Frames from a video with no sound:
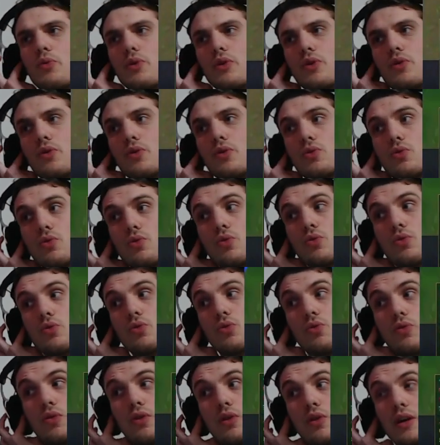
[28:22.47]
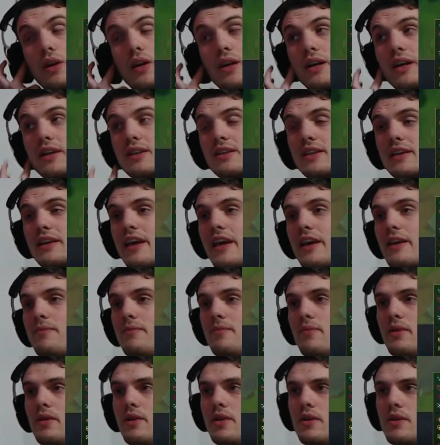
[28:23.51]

we go to another game,